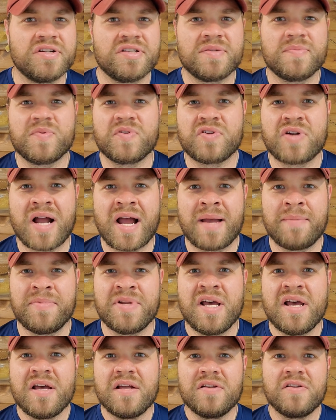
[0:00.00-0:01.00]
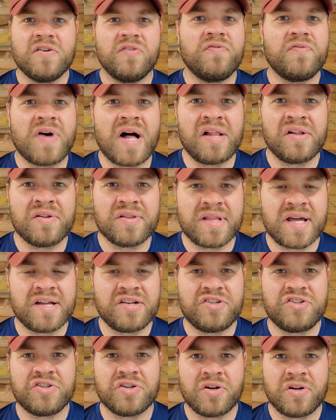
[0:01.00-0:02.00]
subscribed to follow
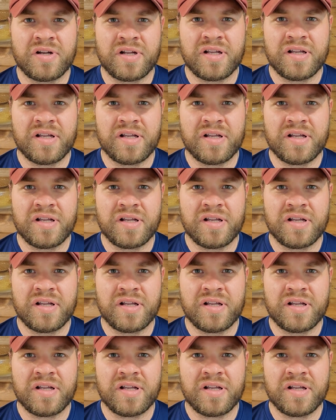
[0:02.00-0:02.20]
that journey.